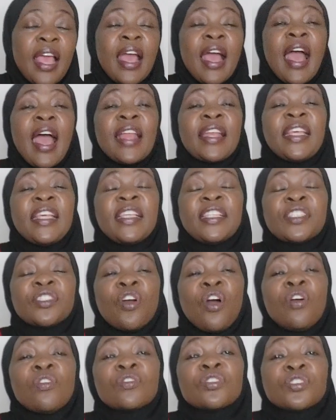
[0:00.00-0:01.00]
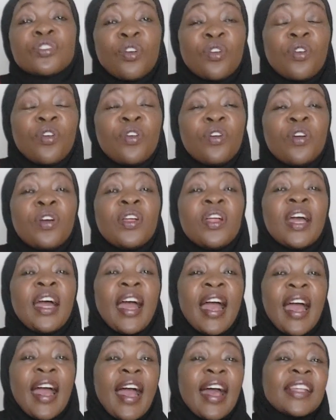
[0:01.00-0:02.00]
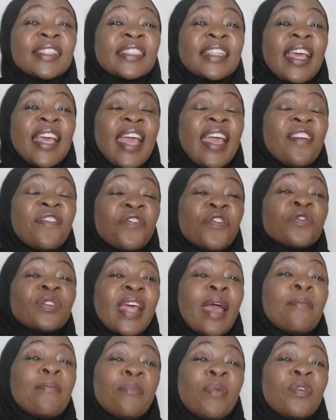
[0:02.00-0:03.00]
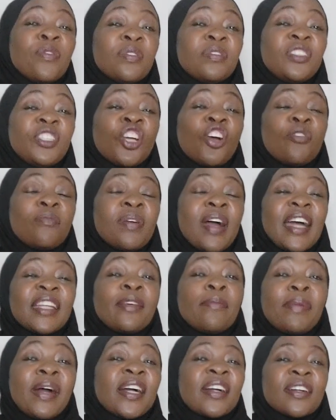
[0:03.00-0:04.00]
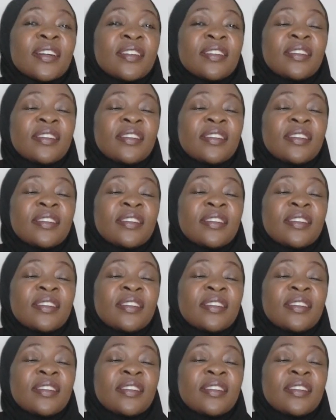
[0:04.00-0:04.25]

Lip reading: and he's also has a full-time job at the bank.